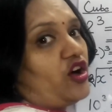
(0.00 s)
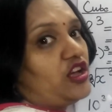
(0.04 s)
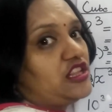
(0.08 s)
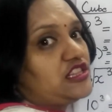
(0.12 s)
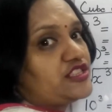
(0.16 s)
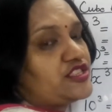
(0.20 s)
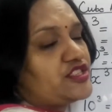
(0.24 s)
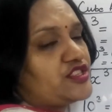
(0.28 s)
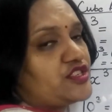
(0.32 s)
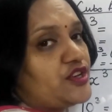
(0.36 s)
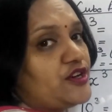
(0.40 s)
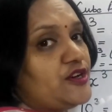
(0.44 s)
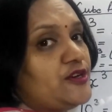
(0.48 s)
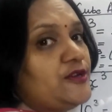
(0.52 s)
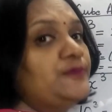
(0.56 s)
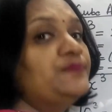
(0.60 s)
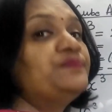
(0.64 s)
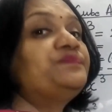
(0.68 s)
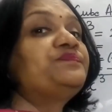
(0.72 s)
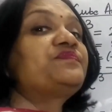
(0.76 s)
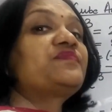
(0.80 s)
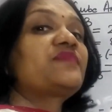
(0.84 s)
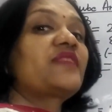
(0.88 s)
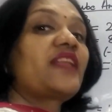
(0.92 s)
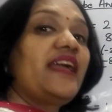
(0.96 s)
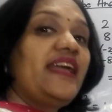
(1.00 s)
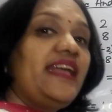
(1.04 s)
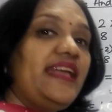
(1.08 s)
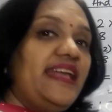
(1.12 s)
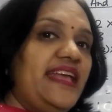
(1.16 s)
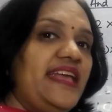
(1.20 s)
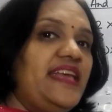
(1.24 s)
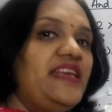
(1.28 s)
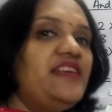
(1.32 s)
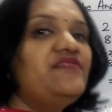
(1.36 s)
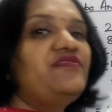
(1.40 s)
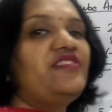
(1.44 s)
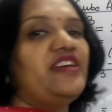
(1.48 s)
also
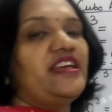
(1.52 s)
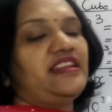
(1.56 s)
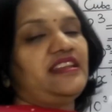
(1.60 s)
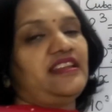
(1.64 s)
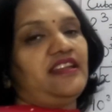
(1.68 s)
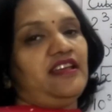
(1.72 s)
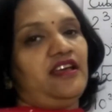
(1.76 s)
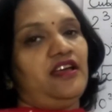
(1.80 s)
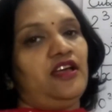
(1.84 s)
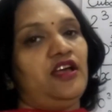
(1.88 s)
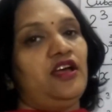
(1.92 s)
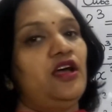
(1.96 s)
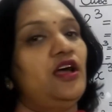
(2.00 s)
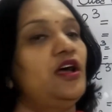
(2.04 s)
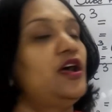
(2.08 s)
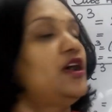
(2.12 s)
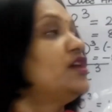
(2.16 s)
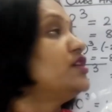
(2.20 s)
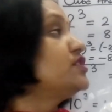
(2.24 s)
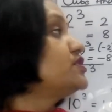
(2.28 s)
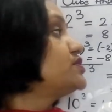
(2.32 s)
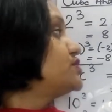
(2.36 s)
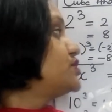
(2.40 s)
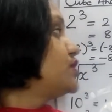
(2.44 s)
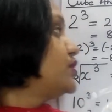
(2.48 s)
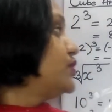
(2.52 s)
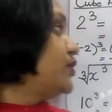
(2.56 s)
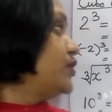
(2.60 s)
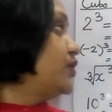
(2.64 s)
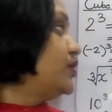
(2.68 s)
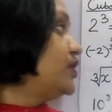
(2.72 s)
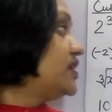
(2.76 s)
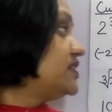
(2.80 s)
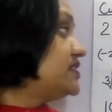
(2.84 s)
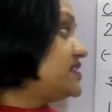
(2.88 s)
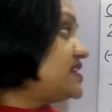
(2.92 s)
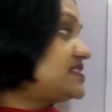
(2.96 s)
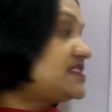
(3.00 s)
even.
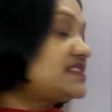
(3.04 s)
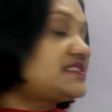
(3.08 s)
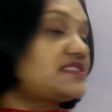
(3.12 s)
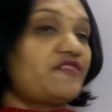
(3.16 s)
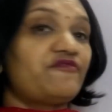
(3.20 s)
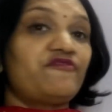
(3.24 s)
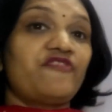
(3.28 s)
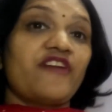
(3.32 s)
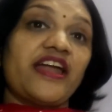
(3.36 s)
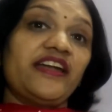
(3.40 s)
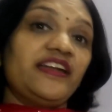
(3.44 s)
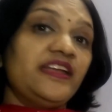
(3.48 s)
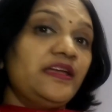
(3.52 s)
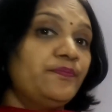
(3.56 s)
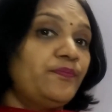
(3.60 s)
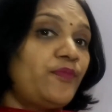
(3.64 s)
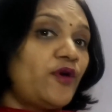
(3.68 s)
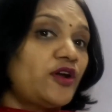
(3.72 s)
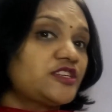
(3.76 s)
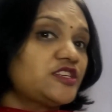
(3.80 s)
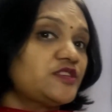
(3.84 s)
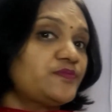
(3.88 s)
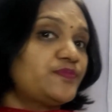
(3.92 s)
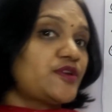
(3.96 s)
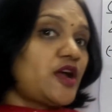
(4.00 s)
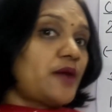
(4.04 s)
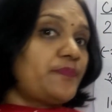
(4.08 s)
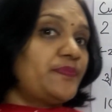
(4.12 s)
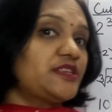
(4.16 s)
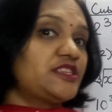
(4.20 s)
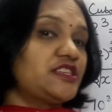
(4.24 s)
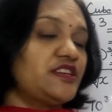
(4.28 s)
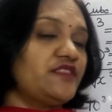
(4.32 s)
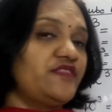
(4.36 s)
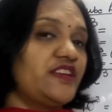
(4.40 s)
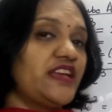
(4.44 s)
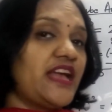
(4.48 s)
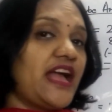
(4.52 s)
So this is a very important
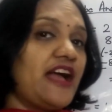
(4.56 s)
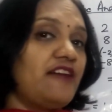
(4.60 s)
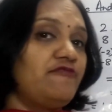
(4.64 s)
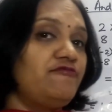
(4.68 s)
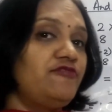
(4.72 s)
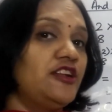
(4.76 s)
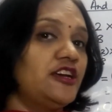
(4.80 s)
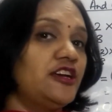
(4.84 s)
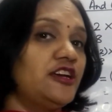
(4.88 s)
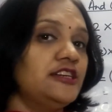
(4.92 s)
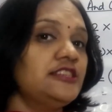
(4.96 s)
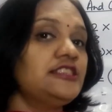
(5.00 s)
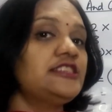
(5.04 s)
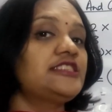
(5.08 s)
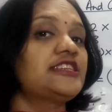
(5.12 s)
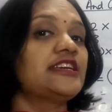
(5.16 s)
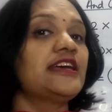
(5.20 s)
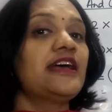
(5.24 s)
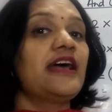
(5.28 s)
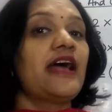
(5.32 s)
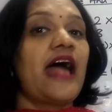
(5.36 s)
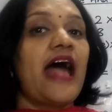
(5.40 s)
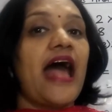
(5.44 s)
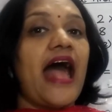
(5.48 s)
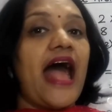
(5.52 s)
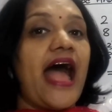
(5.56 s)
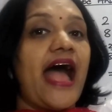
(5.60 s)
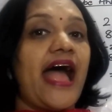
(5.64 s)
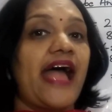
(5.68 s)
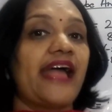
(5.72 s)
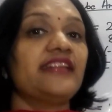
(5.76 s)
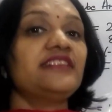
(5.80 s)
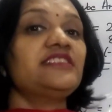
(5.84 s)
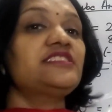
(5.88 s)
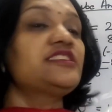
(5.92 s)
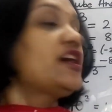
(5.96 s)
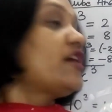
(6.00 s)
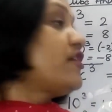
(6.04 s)
property we have learnt,
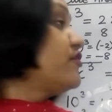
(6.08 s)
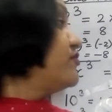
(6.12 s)
and